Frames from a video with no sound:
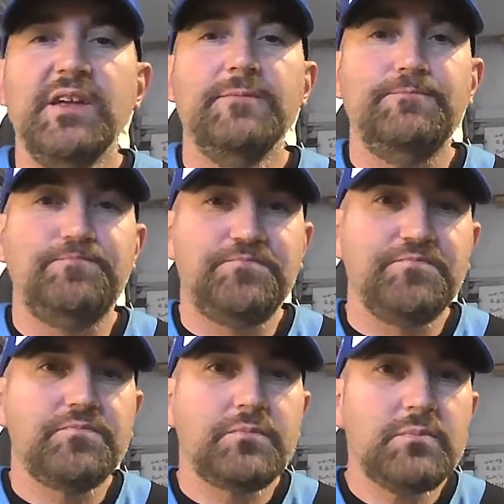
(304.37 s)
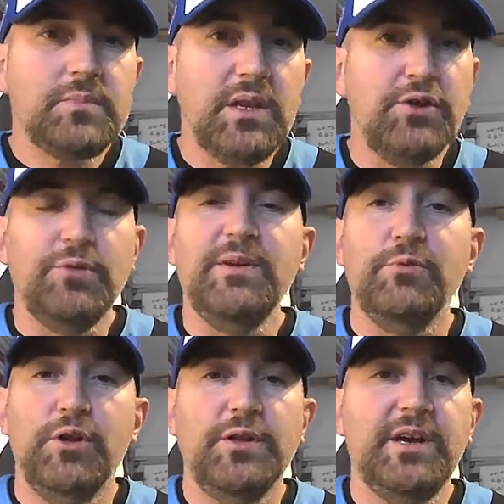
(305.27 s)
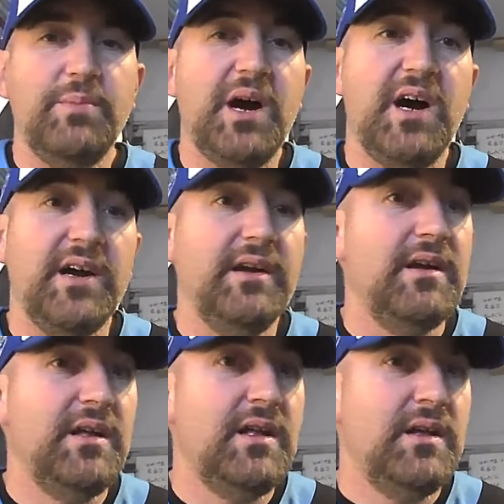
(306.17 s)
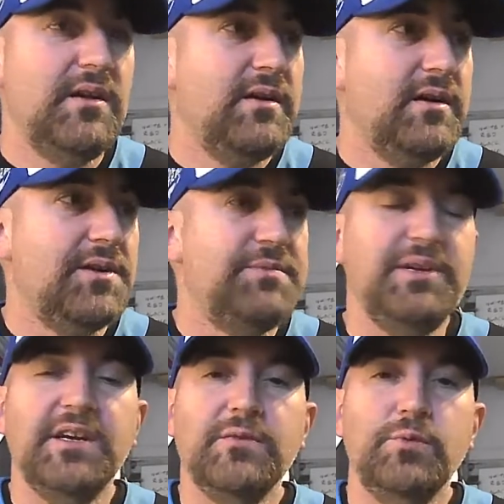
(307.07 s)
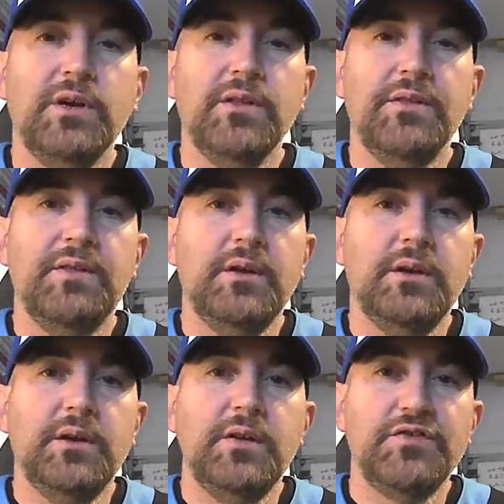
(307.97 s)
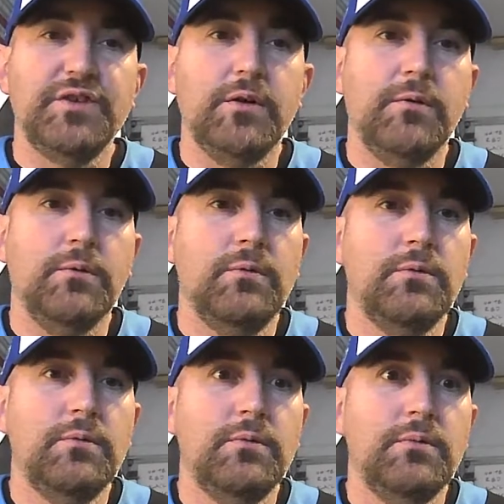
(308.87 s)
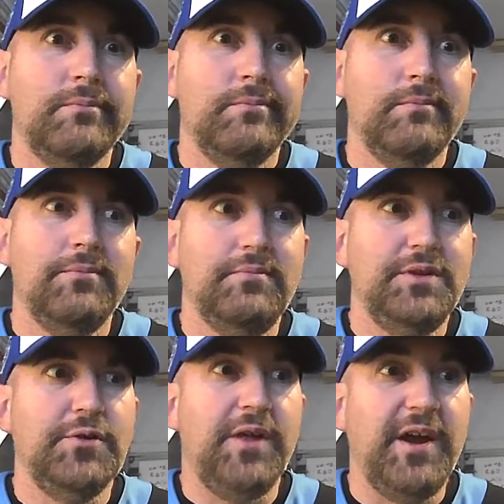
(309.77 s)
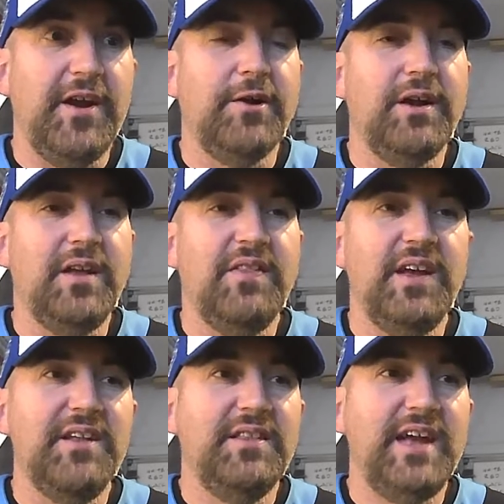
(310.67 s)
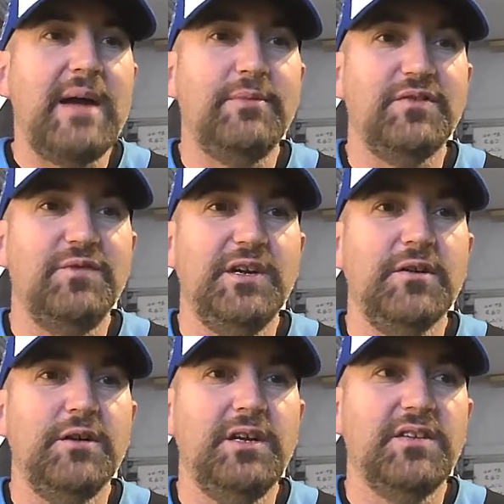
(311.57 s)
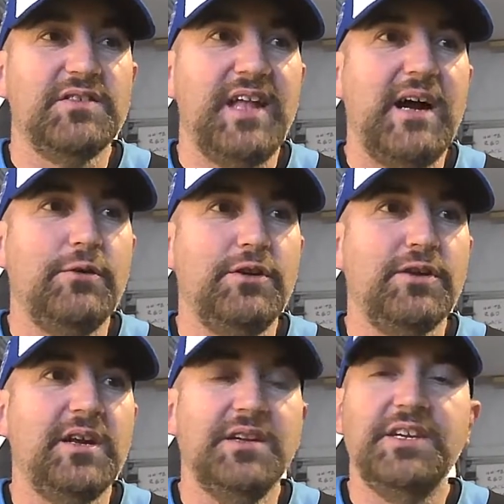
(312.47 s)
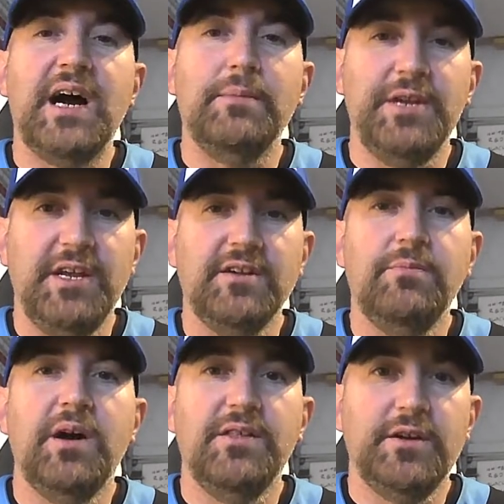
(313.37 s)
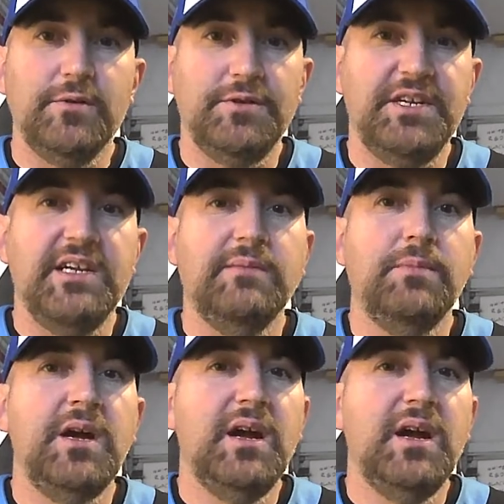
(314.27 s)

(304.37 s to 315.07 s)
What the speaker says: that you're going to be really up high to begin with. So you're there, and then the atmosphere is now you're getting dominated by the other team.